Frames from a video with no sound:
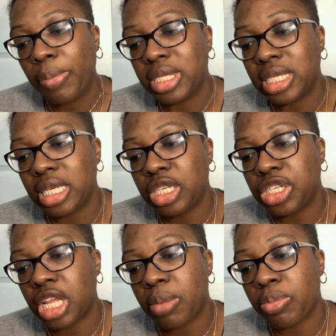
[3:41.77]
batik,
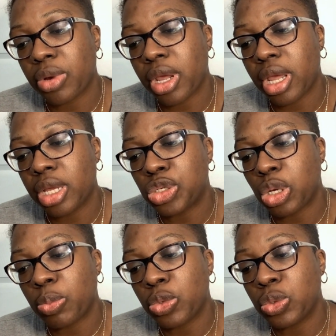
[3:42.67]
chambray,
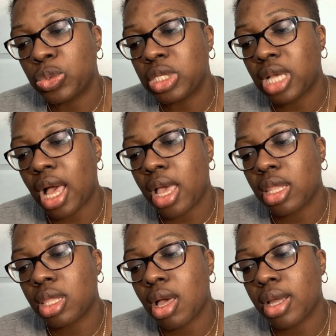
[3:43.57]
charmeuse,
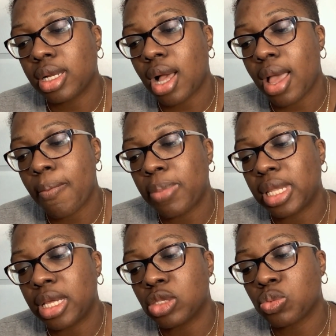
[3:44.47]
cotton lawn, cotton
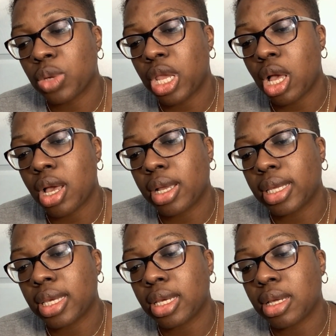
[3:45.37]
blends, rayon,
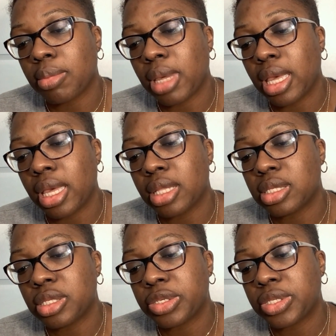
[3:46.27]
gingham, and
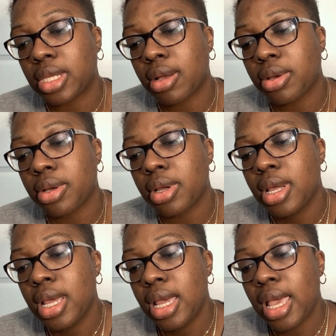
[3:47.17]
seersucker.
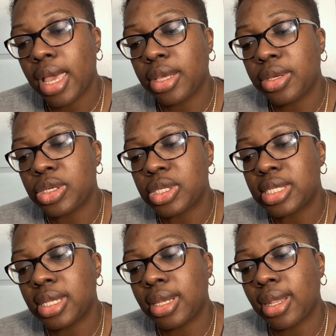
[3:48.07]
And you just
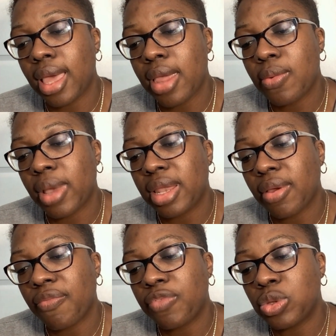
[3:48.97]
need lightweight,
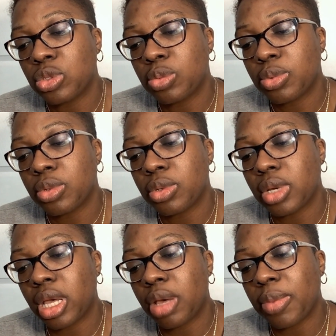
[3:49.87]
fusible
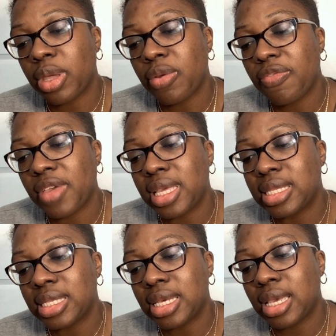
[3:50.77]

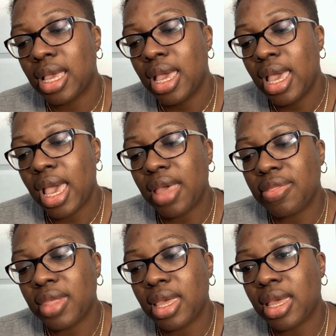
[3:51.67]
interfacing. And
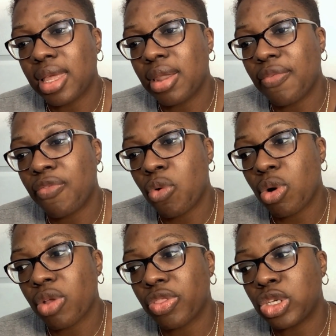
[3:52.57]
then
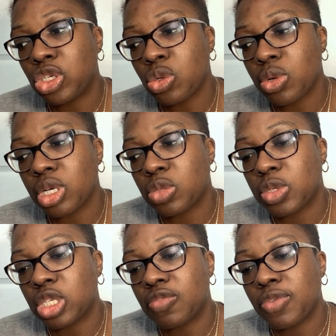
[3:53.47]
for the shorts,
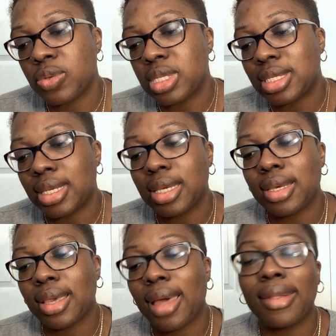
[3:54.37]
which is view
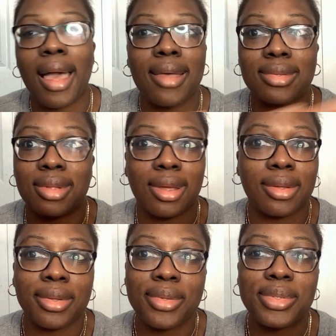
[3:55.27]
C, elastic.
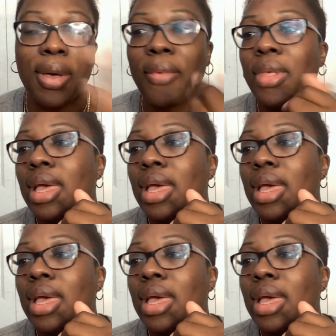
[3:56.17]
So